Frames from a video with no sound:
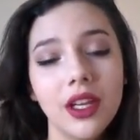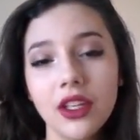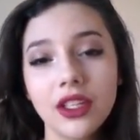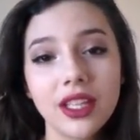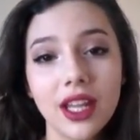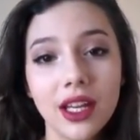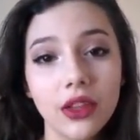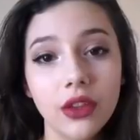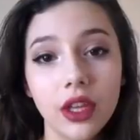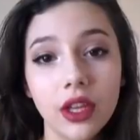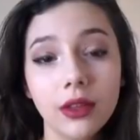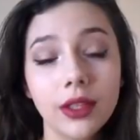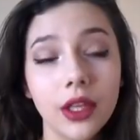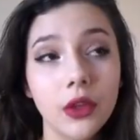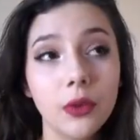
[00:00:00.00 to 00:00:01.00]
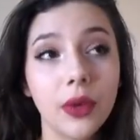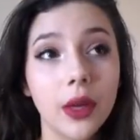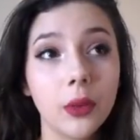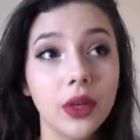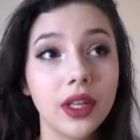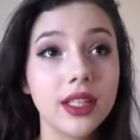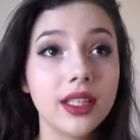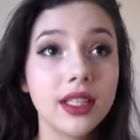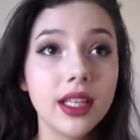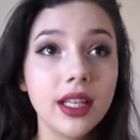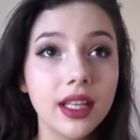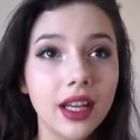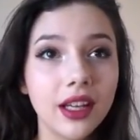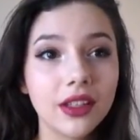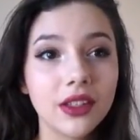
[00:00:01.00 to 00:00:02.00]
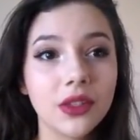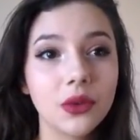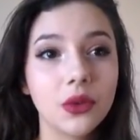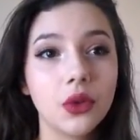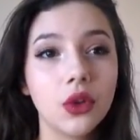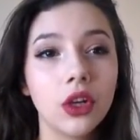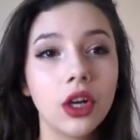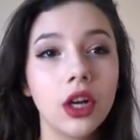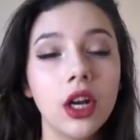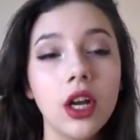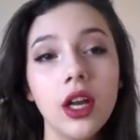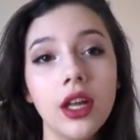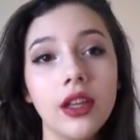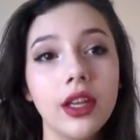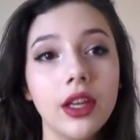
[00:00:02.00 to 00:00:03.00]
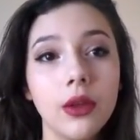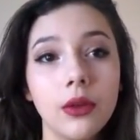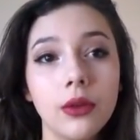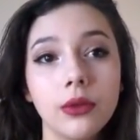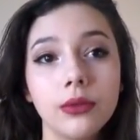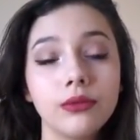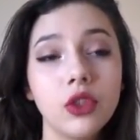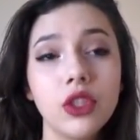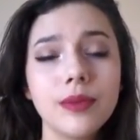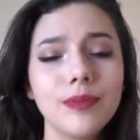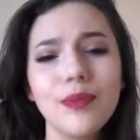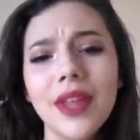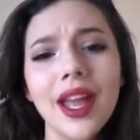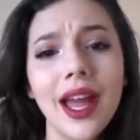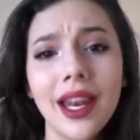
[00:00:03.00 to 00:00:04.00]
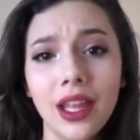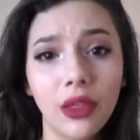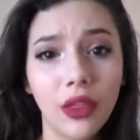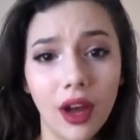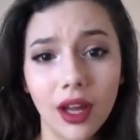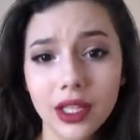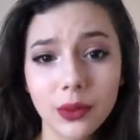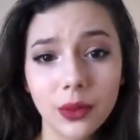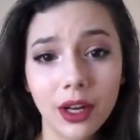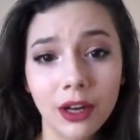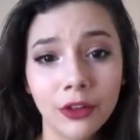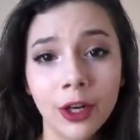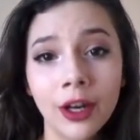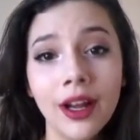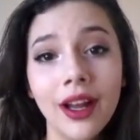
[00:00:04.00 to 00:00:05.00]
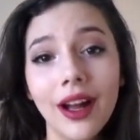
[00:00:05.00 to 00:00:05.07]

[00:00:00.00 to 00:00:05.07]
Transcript: Is anything that you might want to see next, or that you just any thoughts, whatever.